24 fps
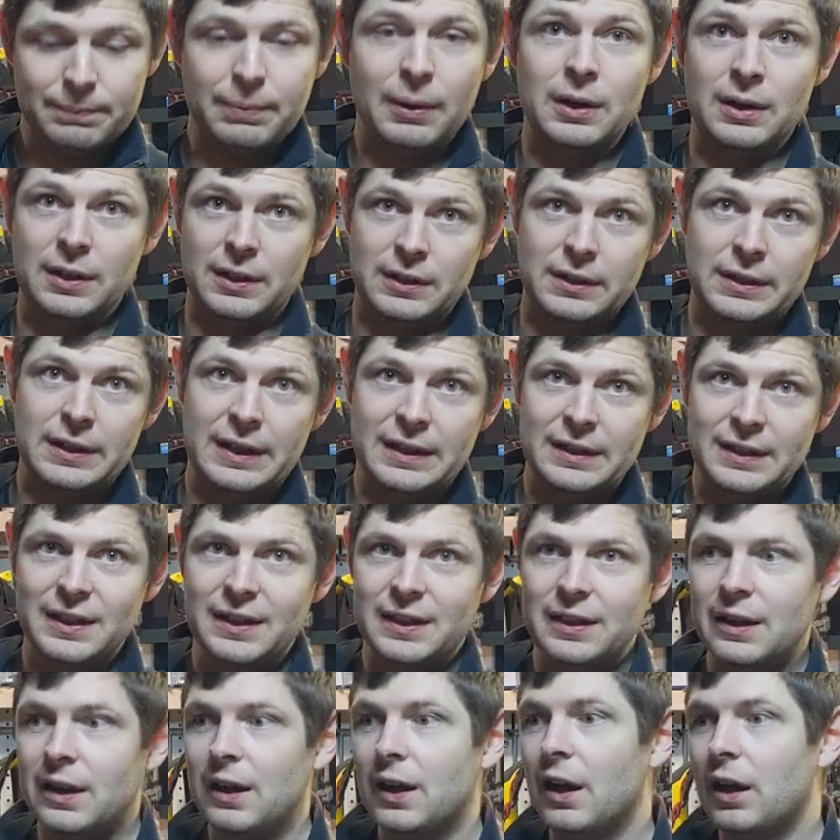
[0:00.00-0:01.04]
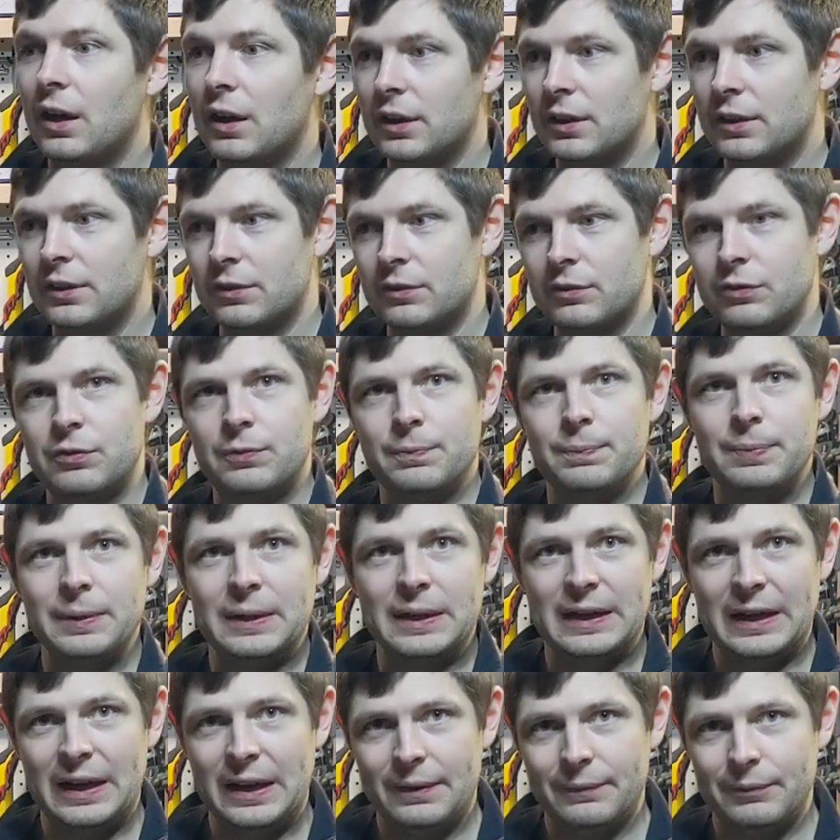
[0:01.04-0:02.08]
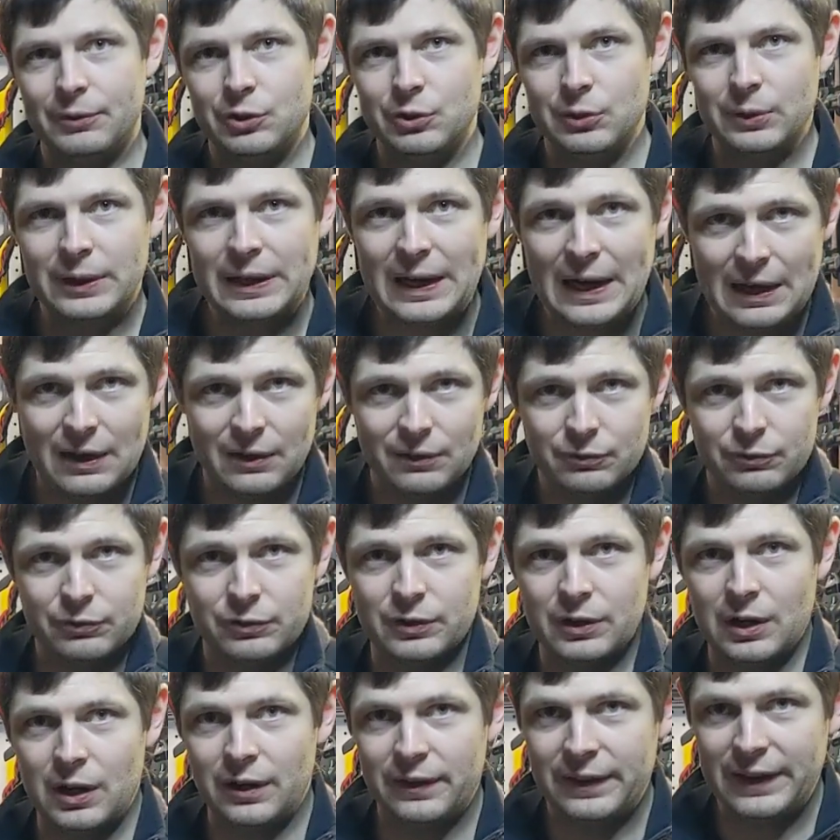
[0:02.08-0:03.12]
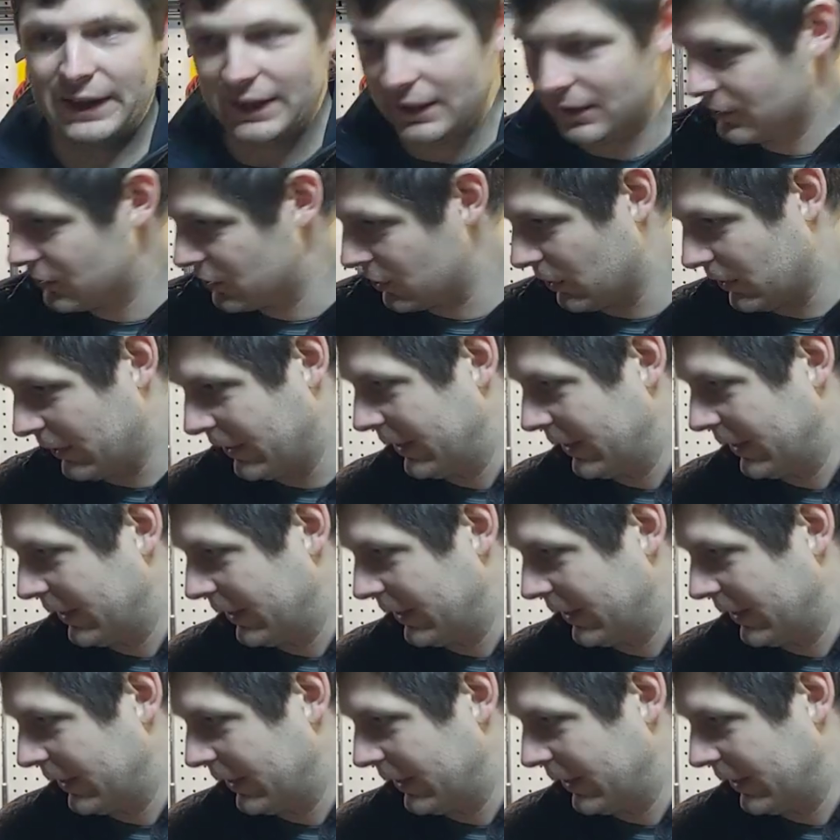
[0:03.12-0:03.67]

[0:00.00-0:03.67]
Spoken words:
pun intended, of being able to account for all that. So